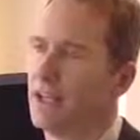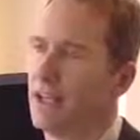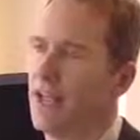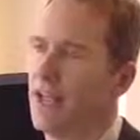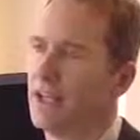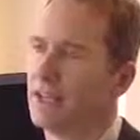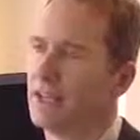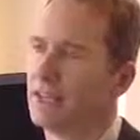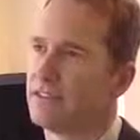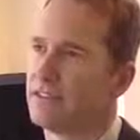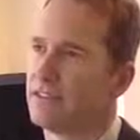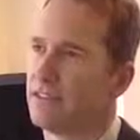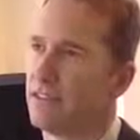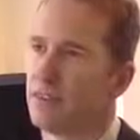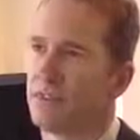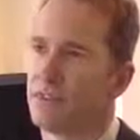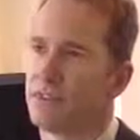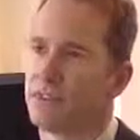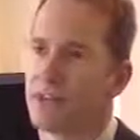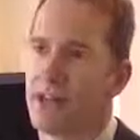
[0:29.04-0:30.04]
And it
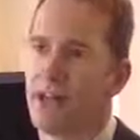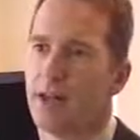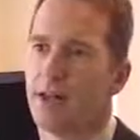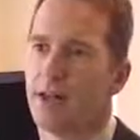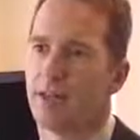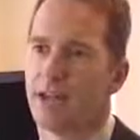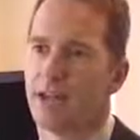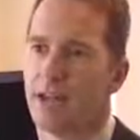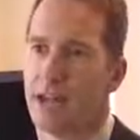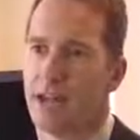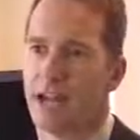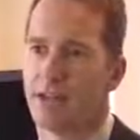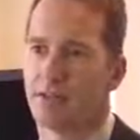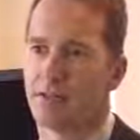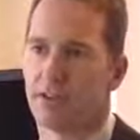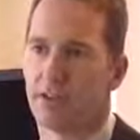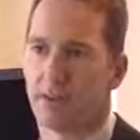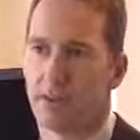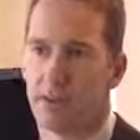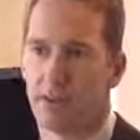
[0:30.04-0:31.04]
would tell me
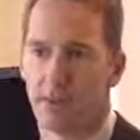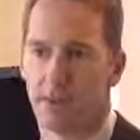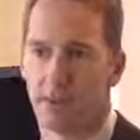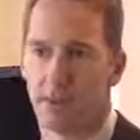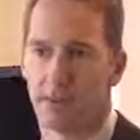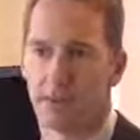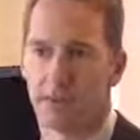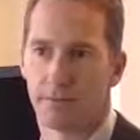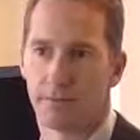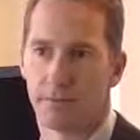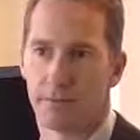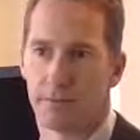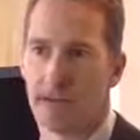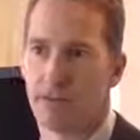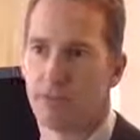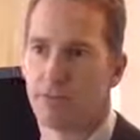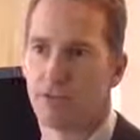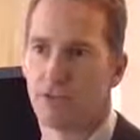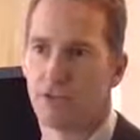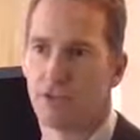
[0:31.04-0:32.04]
accurately by being
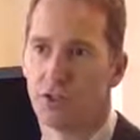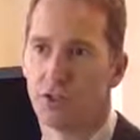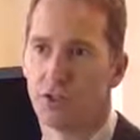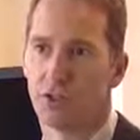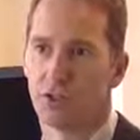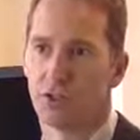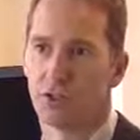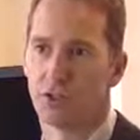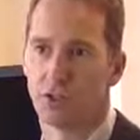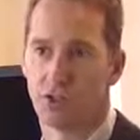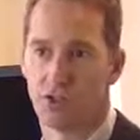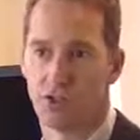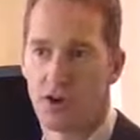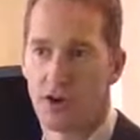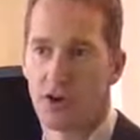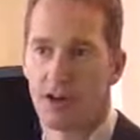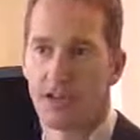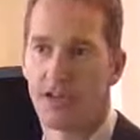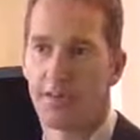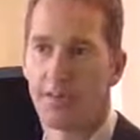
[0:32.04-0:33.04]
able to use the
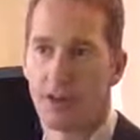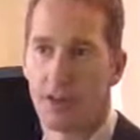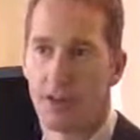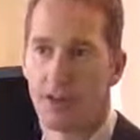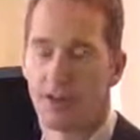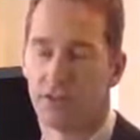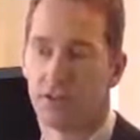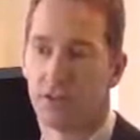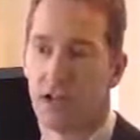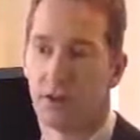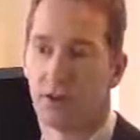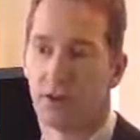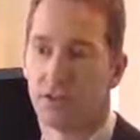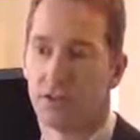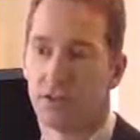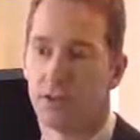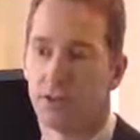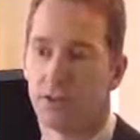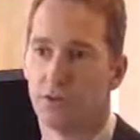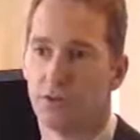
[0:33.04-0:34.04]
trial implants that I would
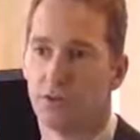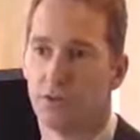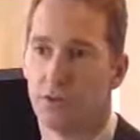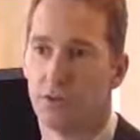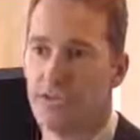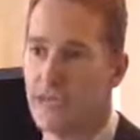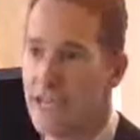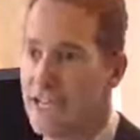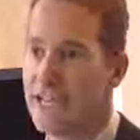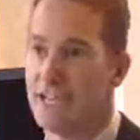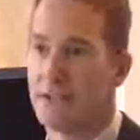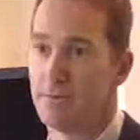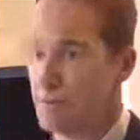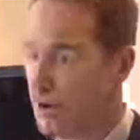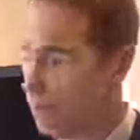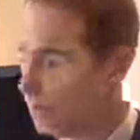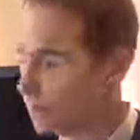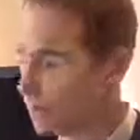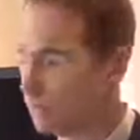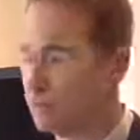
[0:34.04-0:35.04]
use in a
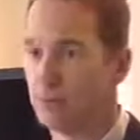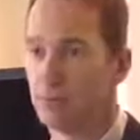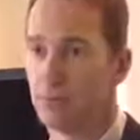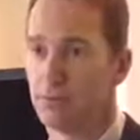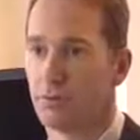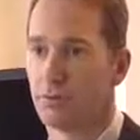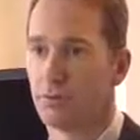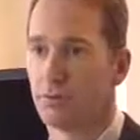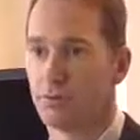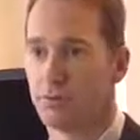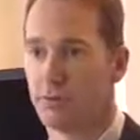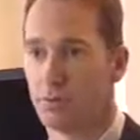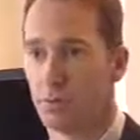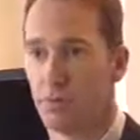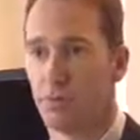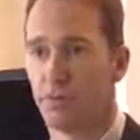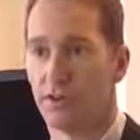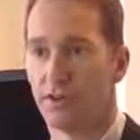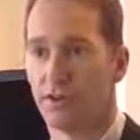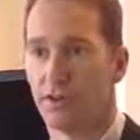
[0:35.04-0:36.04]
model, which is
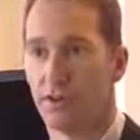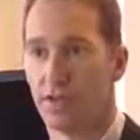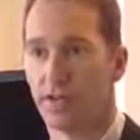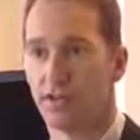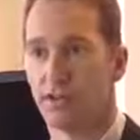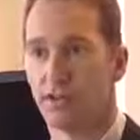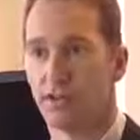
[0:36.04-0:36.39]
one that's made